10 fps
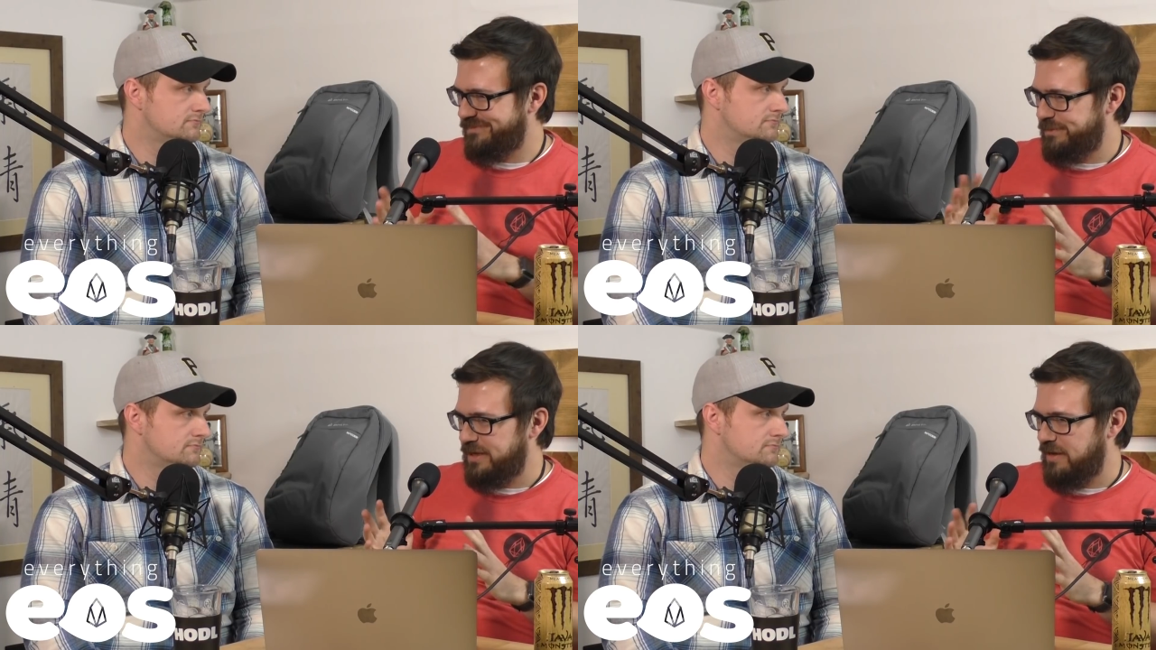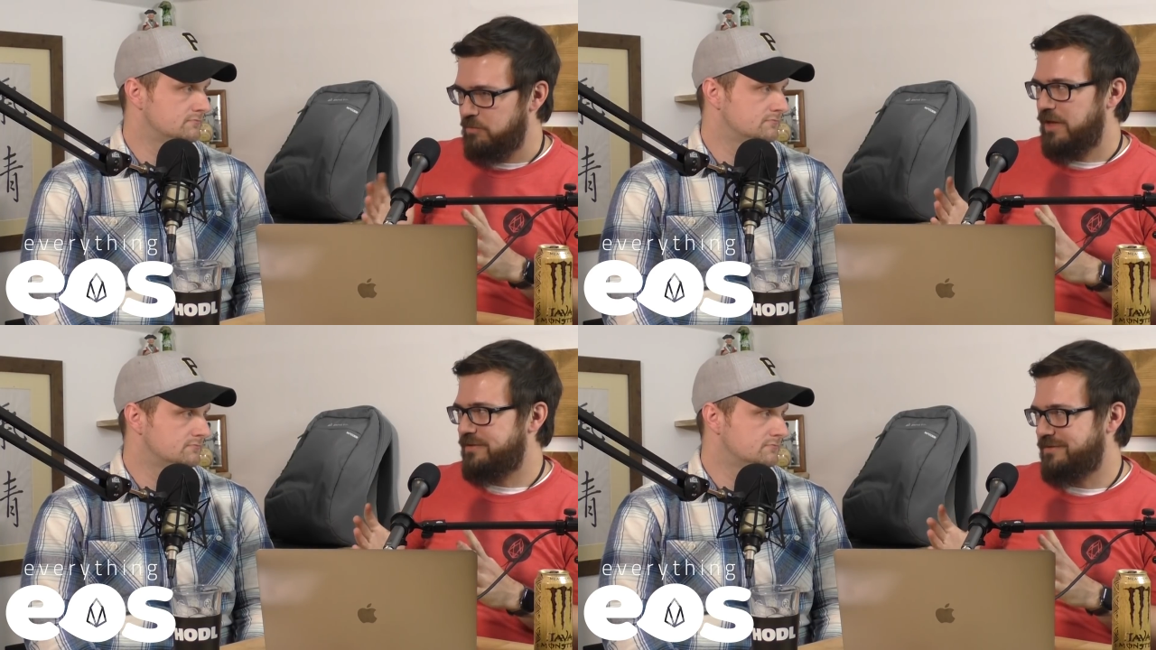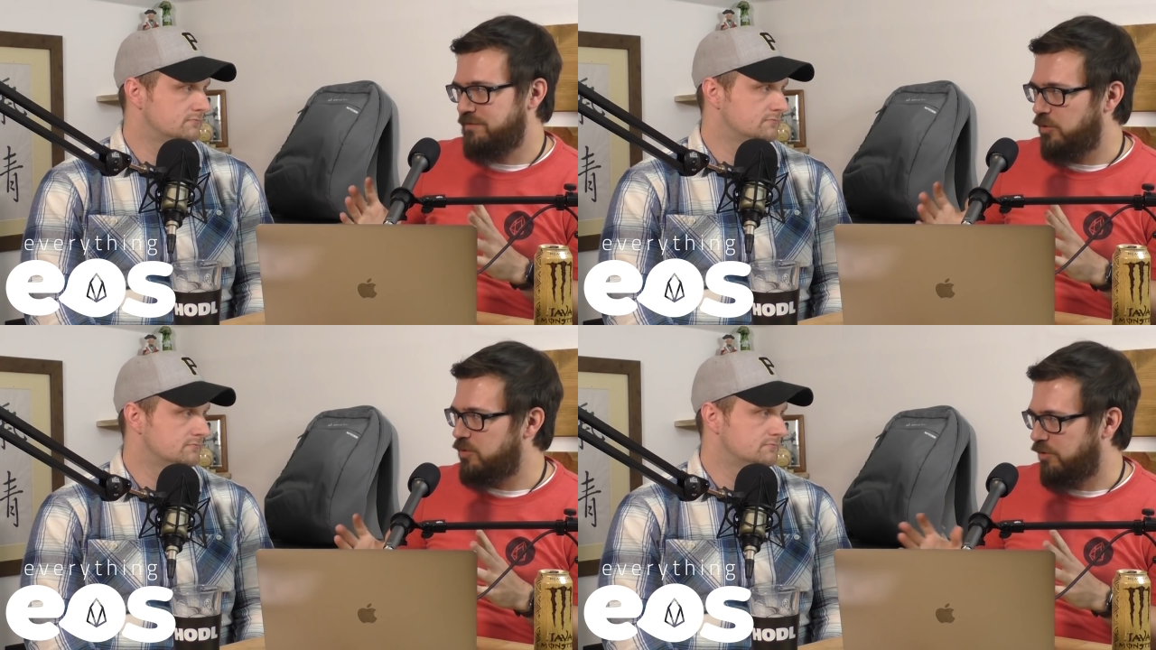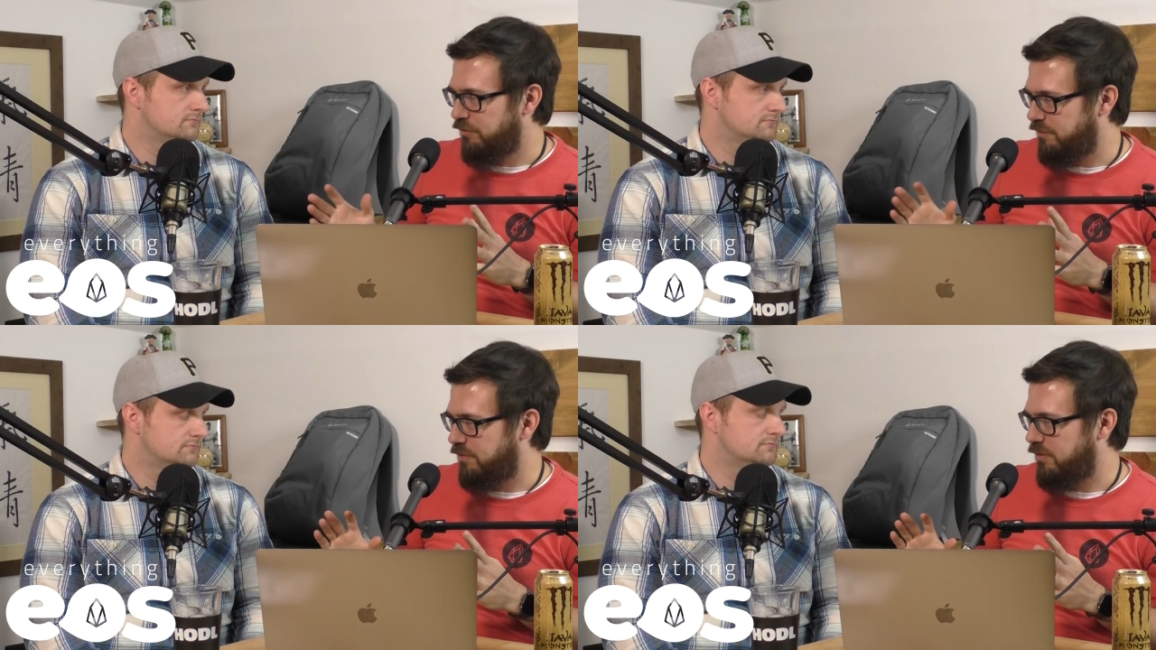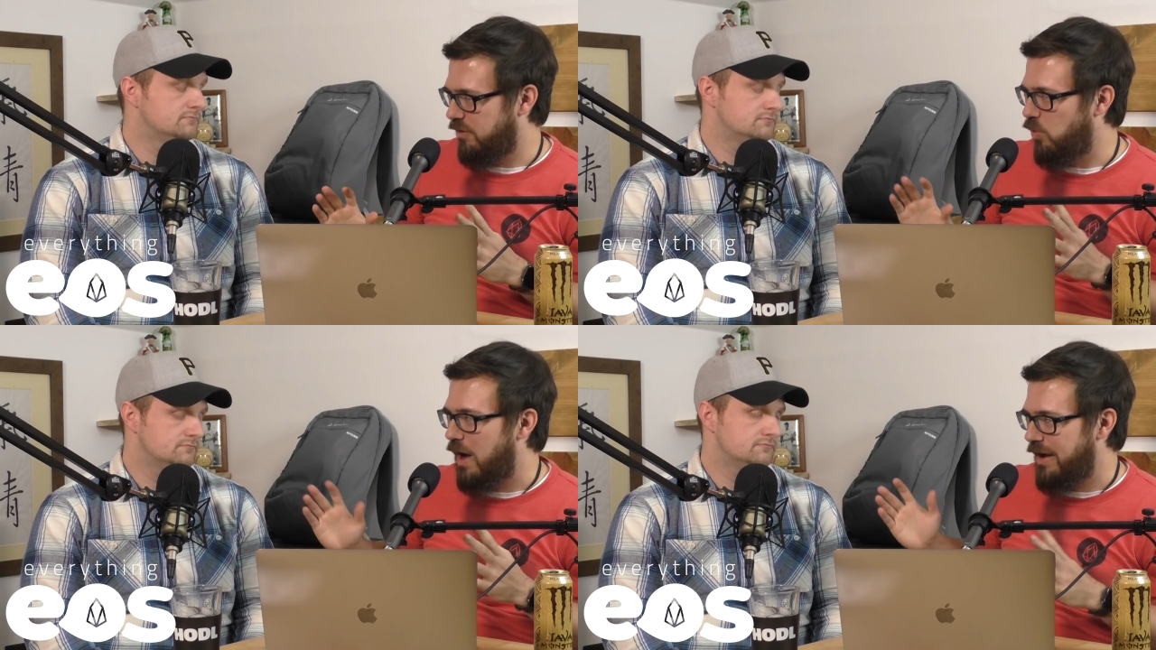Speaker 1: became less vocal for
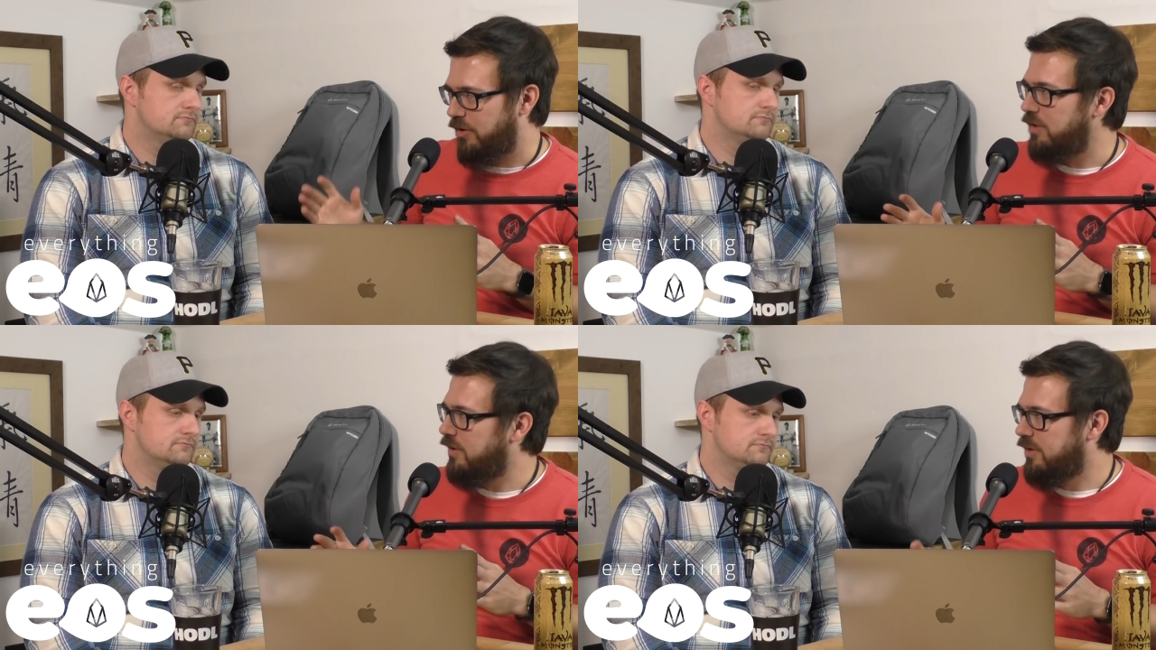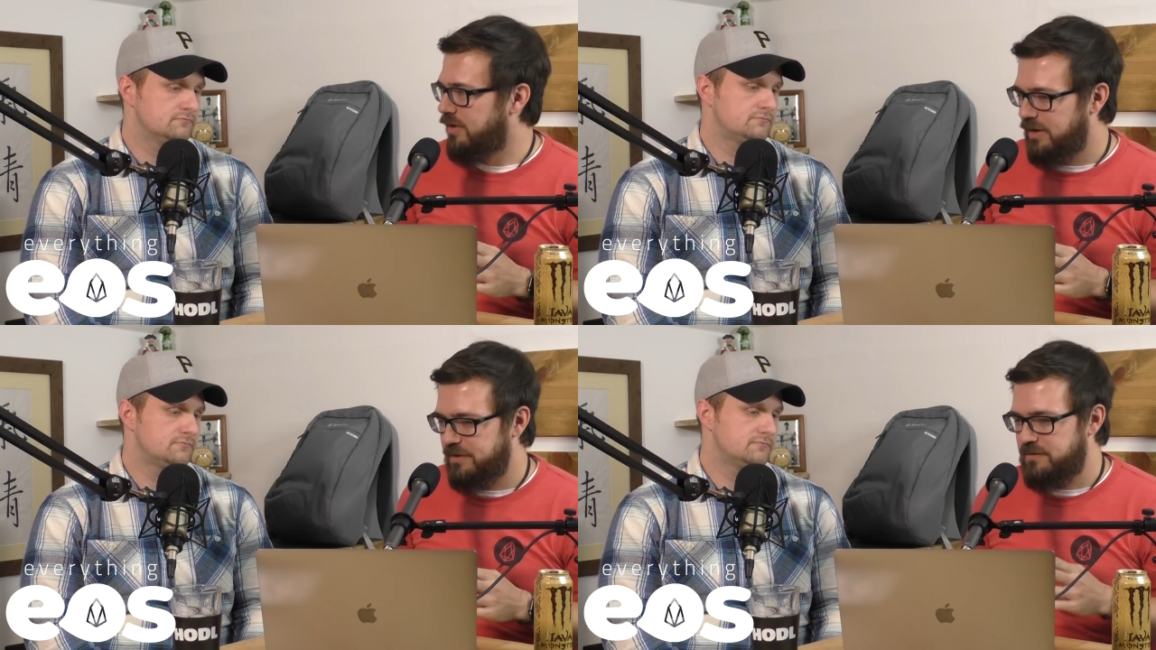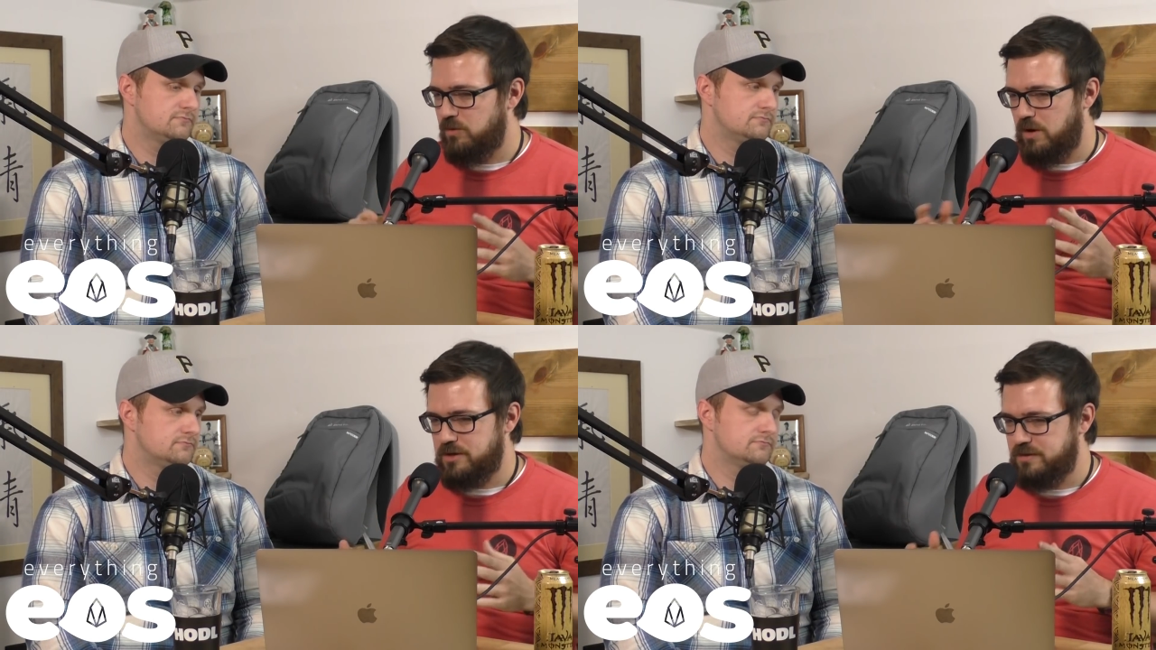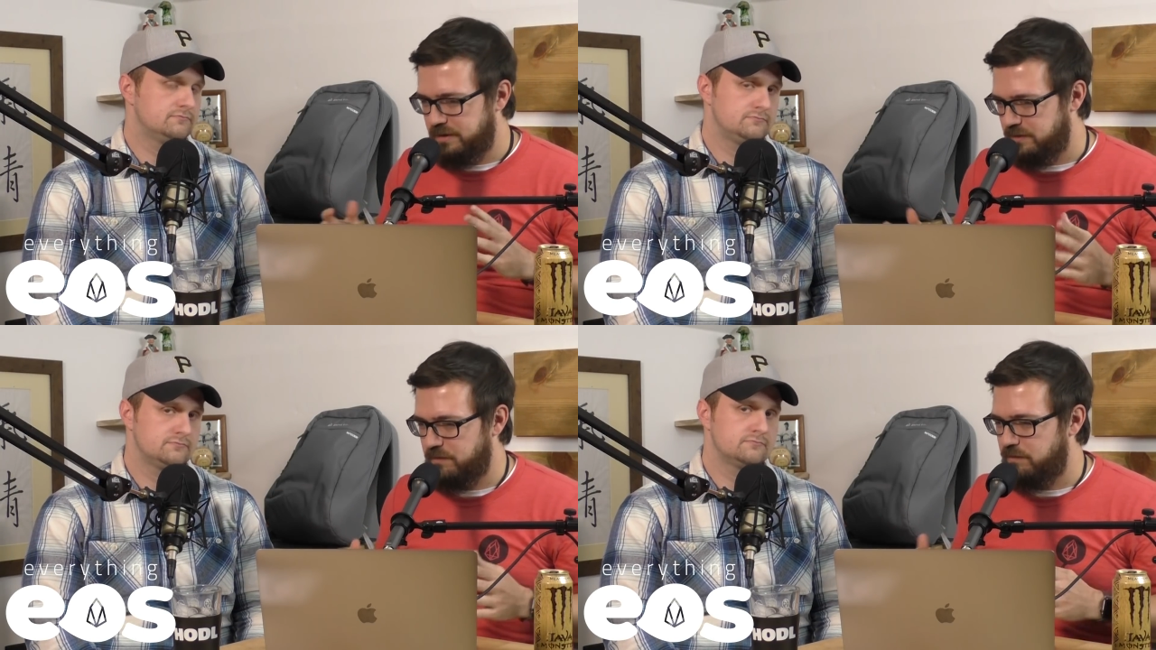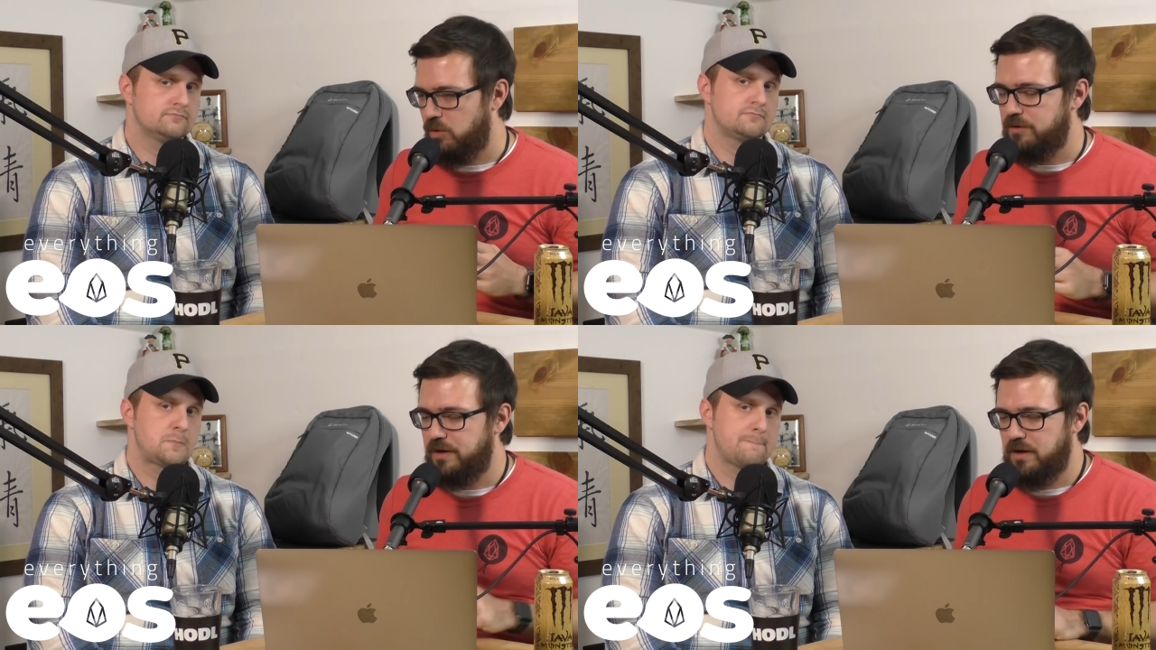a while as they watched things
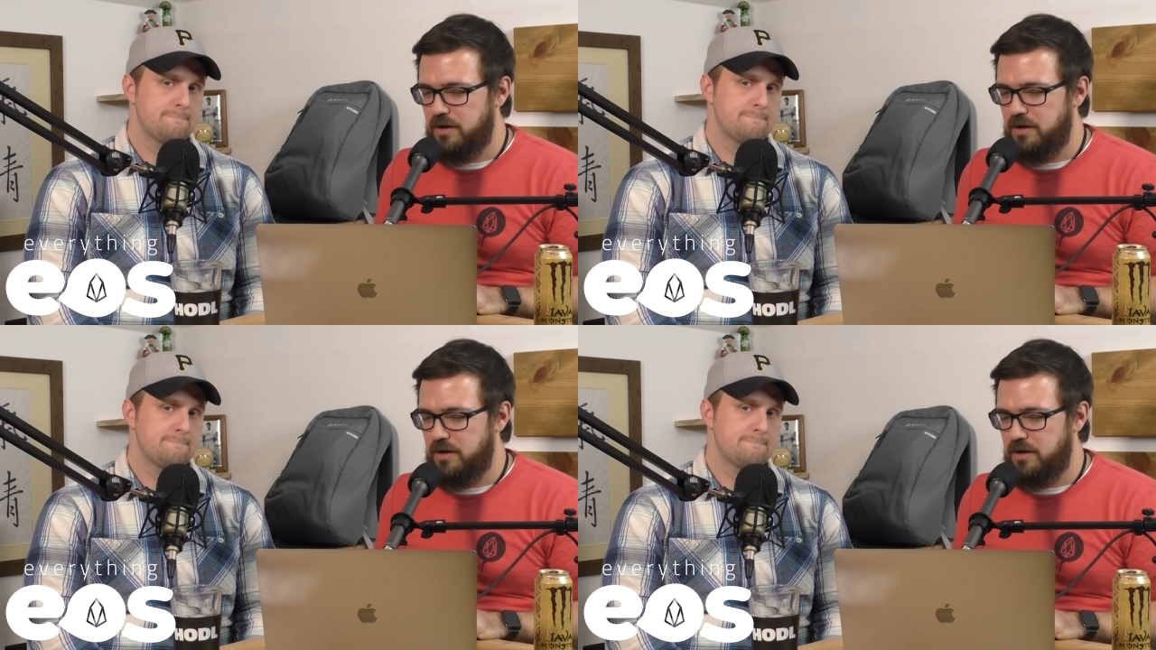unfold.